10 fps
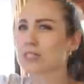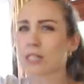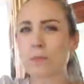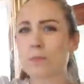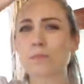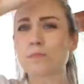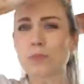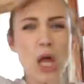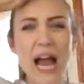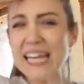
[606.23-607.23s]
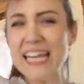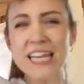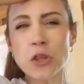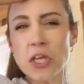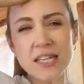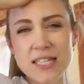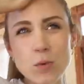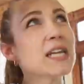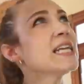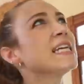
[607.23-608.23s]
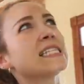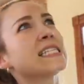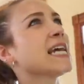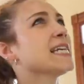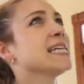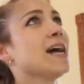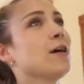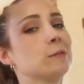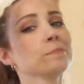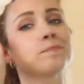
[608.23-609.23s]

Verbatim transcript: some lighting things that we need to take down.